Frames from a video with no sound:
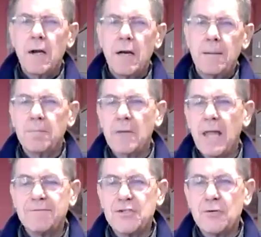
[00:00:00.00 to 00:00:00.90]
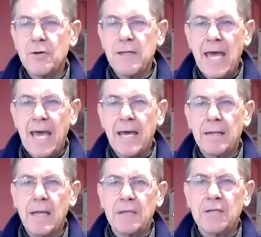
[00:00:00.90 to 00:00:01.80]
life story they had,
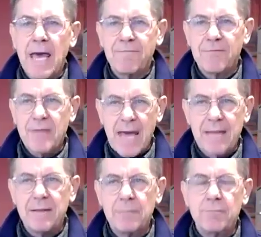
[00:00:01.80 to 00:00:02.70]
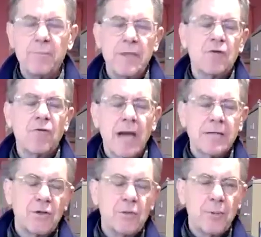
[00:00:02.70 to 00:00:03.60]
and to have that then be
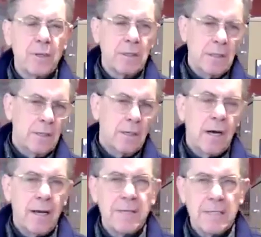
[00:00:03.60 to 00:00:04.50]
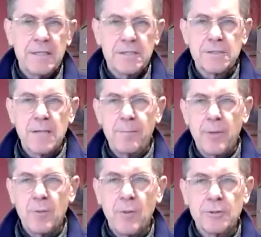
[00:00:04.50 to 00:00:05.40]
cracked open in this
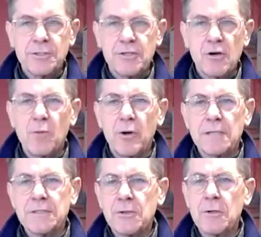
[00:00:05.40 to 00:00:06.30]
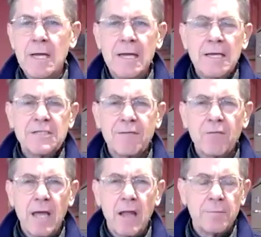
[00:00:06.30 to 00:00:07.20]
bare bones ceremony. So
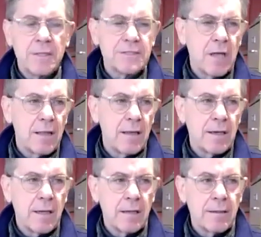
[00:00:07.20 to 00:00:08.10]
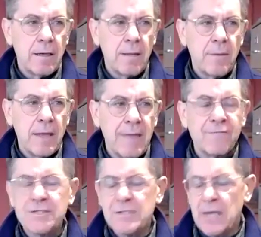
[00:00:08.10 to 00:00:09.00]
several elements I'll
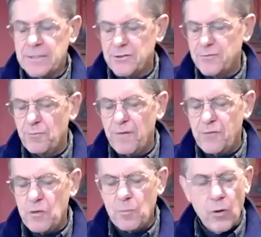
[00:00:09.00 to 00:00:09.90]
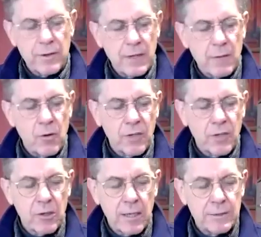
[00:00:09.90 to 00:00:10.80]
emphasize. There's a few more that I won't
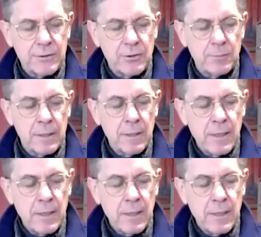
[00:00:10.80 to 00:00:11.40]
get into, but